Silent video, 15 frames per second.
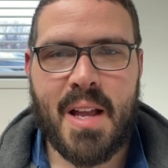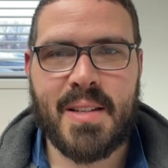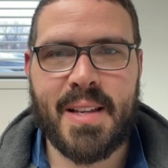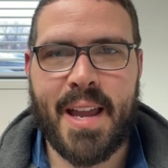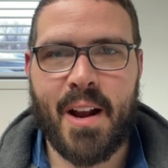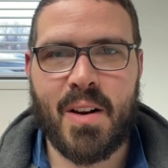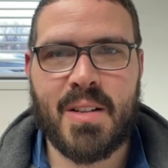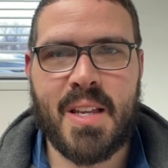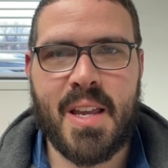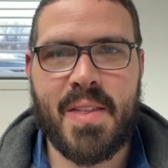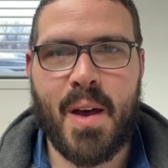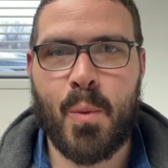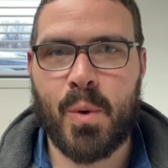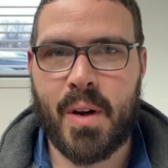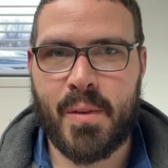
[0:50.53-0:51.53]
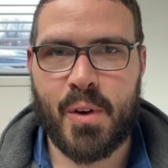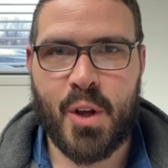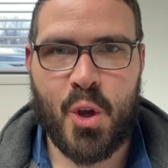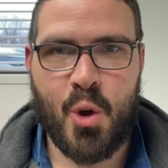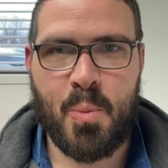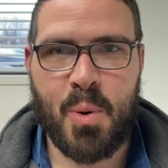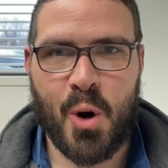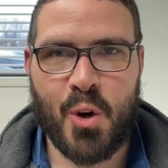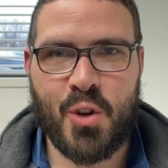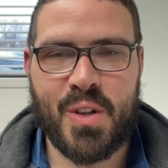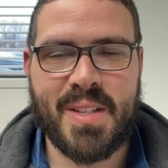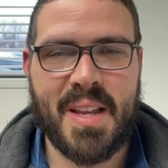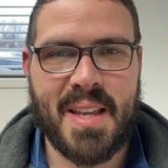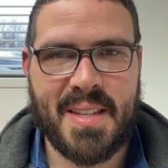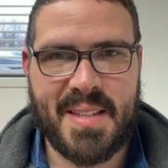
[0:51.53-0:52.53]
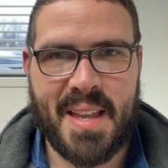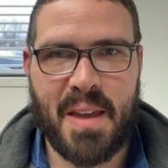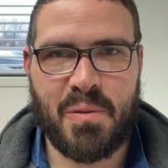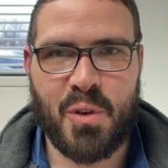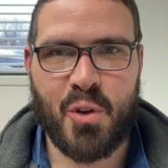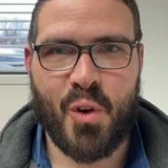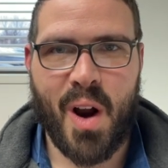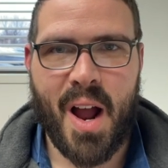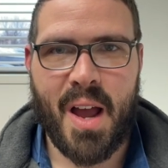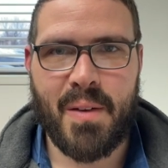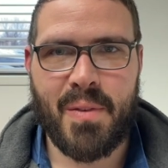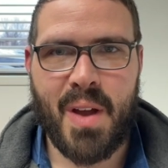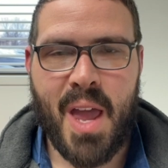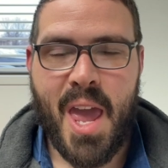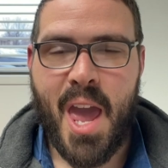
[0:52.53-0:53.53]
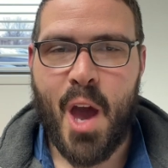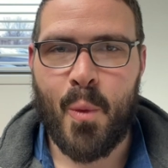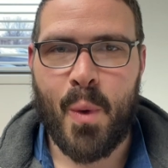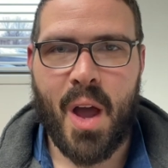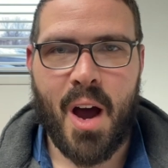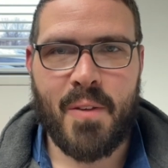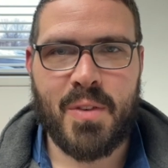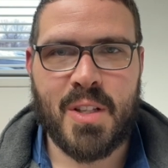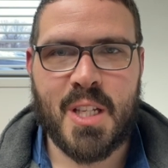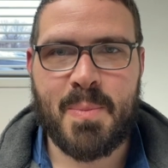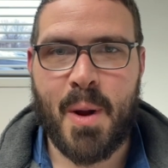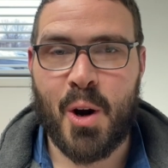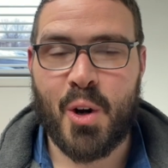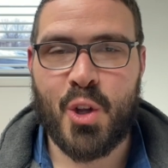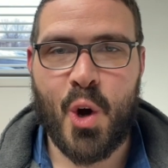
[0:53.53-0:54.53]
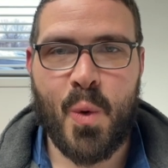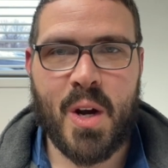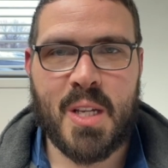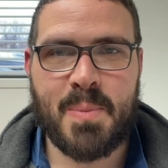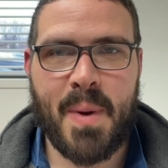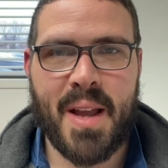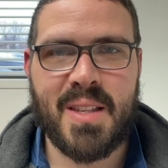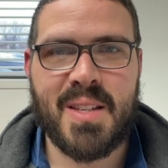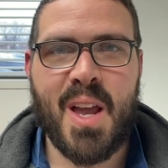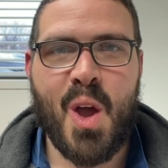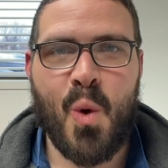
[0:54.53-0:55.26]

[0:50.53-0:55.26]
to guarantee that whatever you purchase is safe to drive, and we often spare no expense